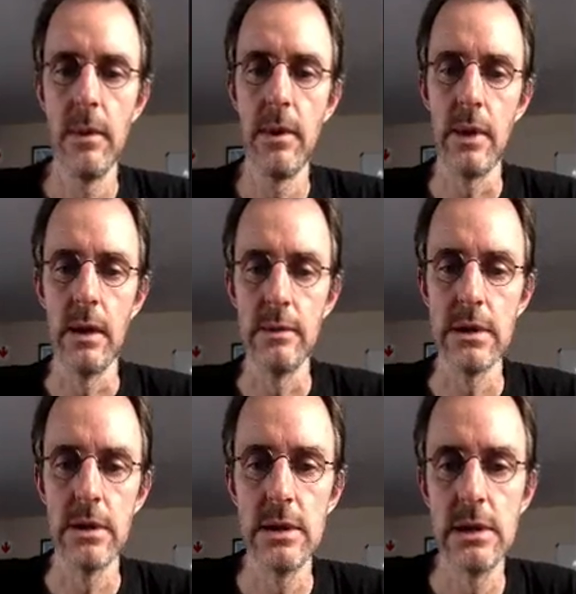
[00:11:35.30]
Okay, so
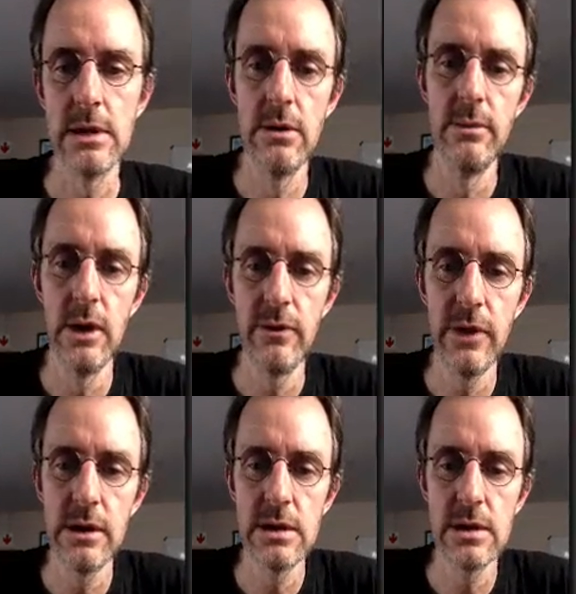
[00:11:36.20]
this is the remote
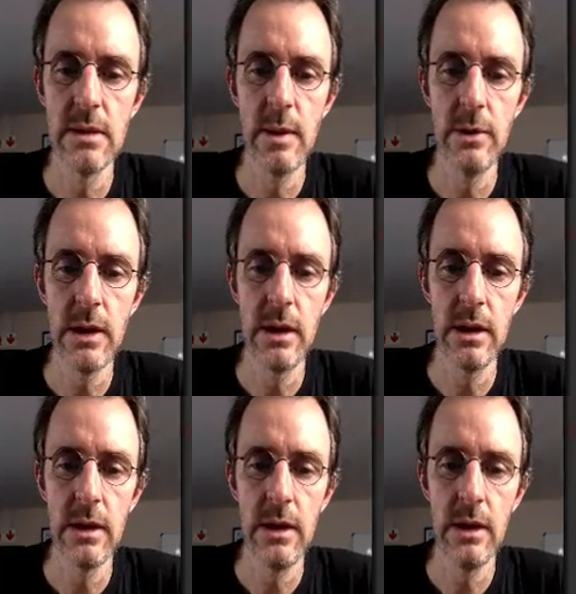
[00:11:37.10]
file system I'm looking
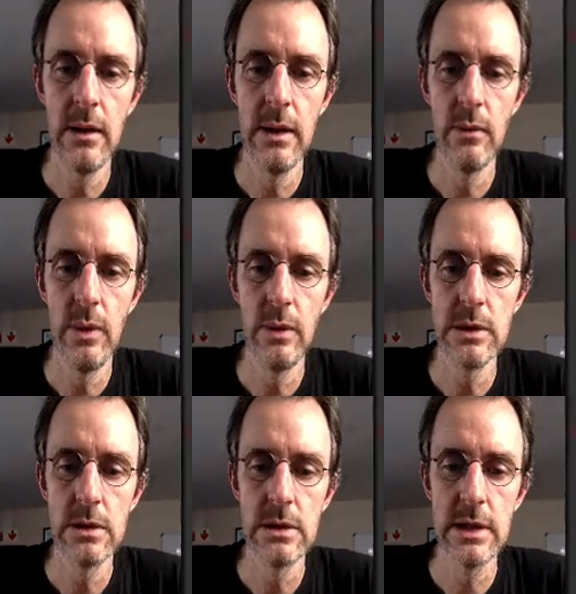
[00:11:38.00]
at now, and we want
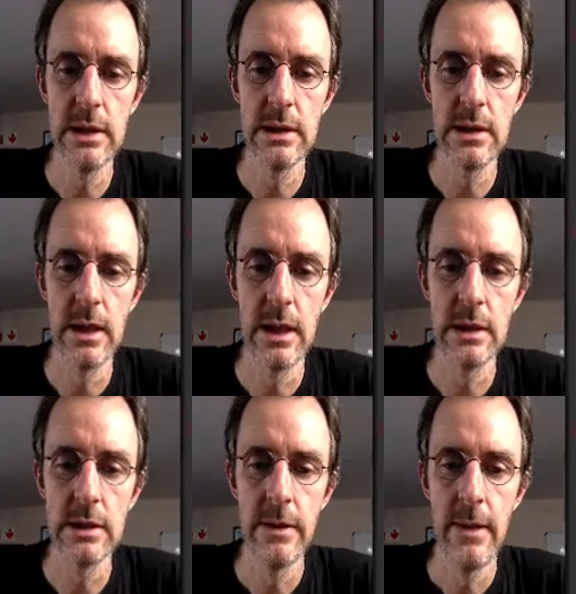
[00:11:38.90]
to tell it
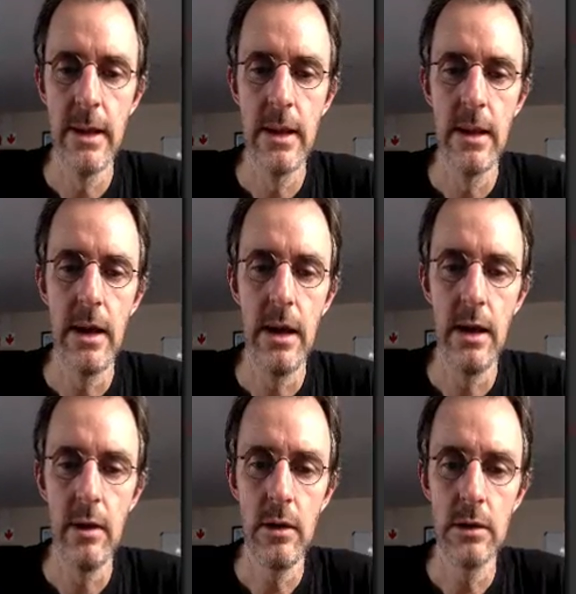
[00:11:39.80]
that
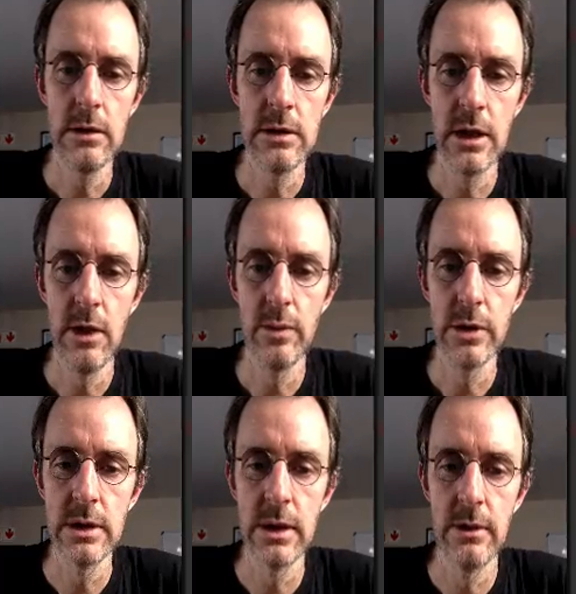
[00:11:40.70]
our Django
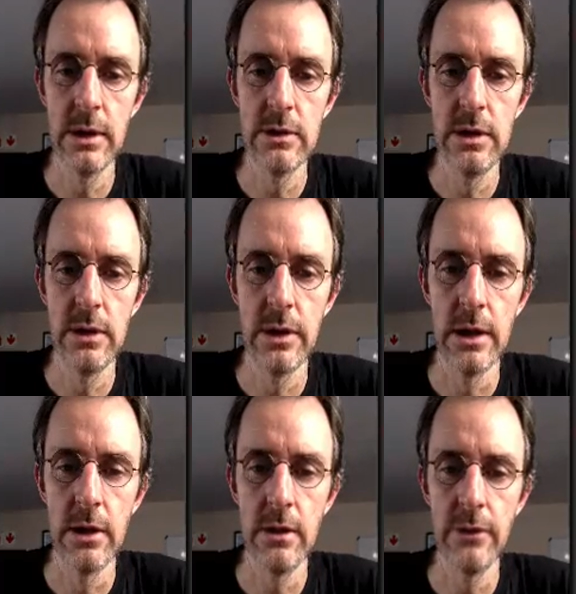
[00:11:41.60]
project directory on our
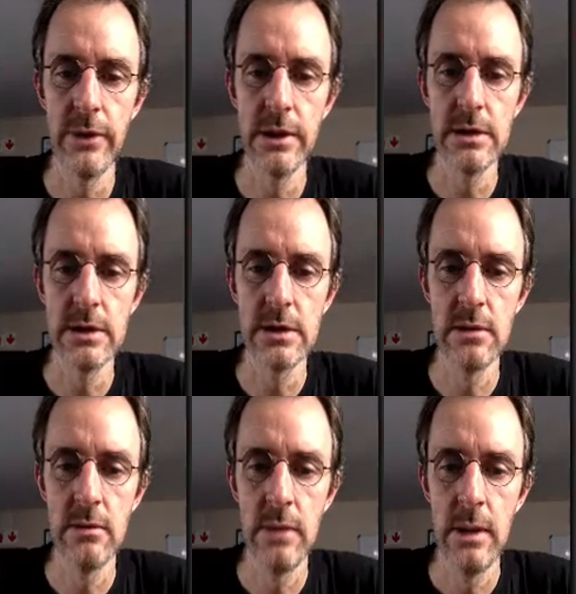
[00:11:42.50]
local file
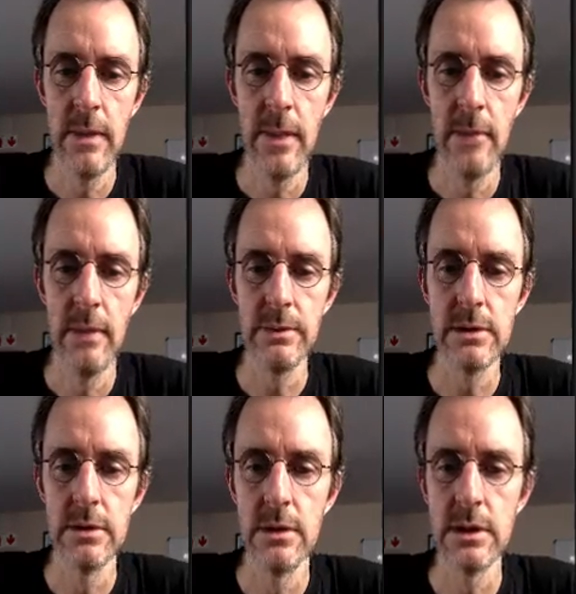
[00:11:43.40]
system maps
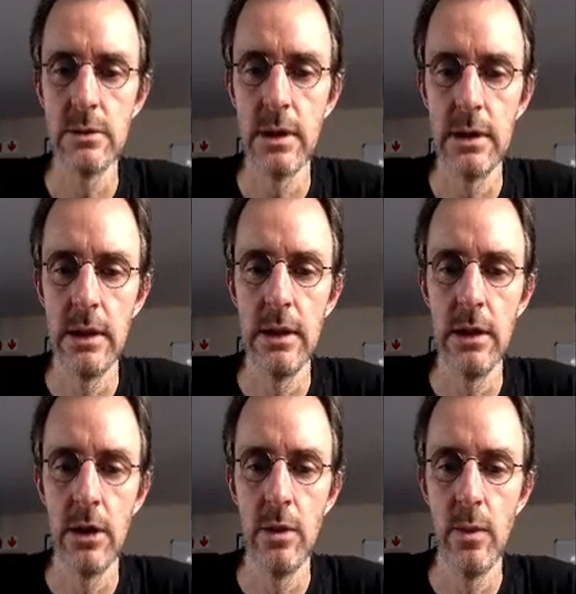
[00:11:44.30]
to this one in
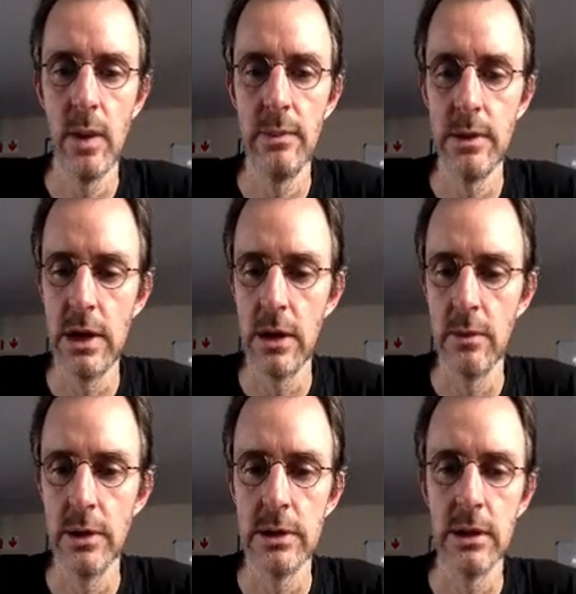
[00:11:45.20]
home web Django
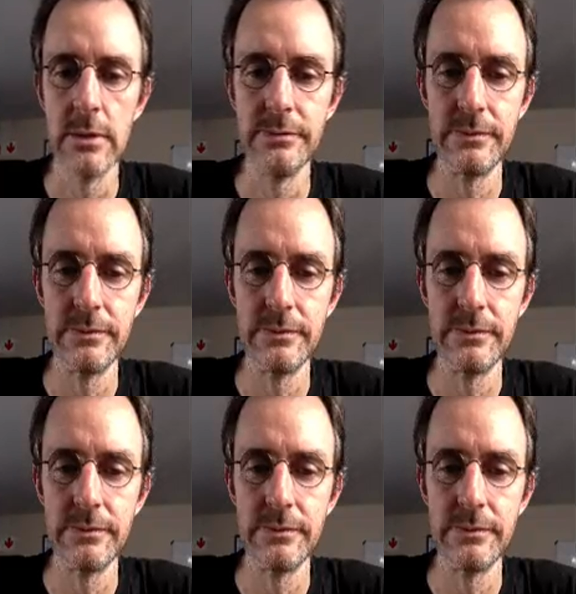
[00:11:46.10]
project.